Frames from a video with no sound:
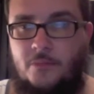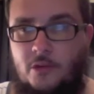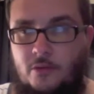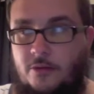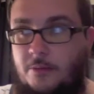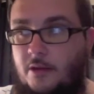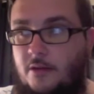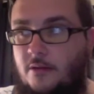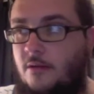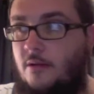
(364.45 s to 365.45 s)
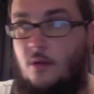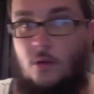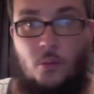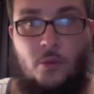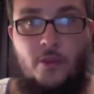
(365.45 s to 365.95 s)
Respect
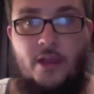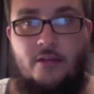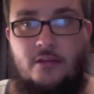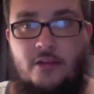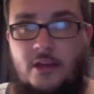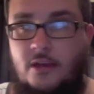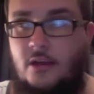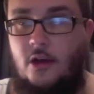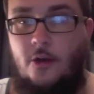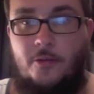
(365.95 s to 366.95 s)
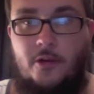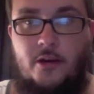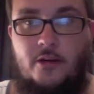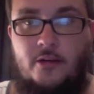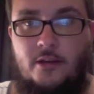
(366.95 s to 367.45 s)
what they have to say. Open your
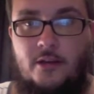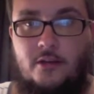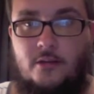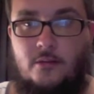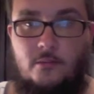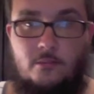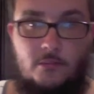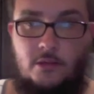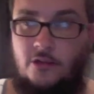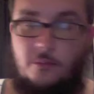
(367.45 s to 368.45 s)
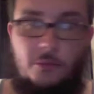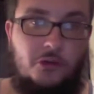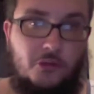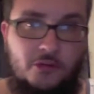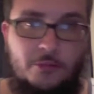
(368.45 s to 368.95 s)
ears and listen. It's a
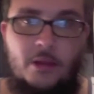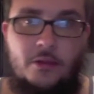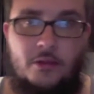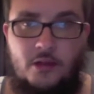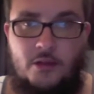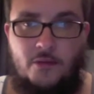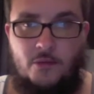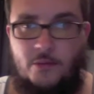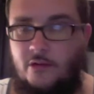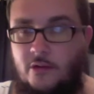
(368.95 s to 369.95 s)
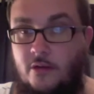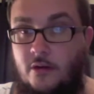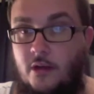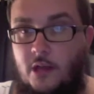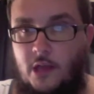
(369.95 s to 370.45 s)
mutual respect thing. Give it to each other.
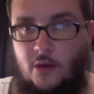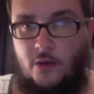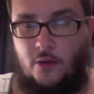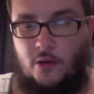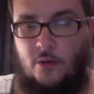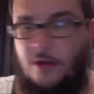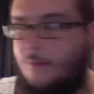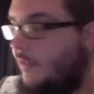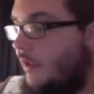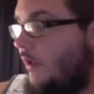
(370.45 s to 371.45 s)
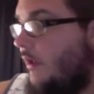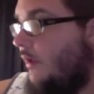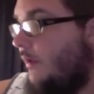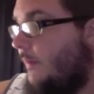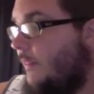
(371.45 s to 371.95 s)
It'll go a long way.
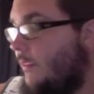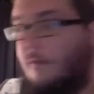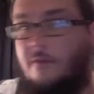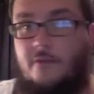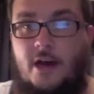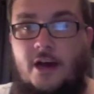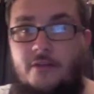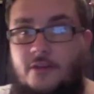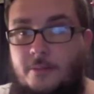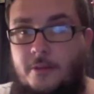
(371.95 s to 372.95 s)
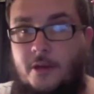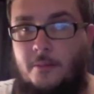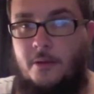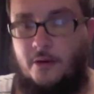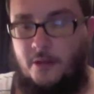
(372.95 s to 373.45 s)
Number 5 is
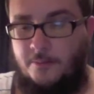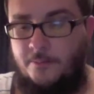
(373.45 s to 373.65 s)
dependability.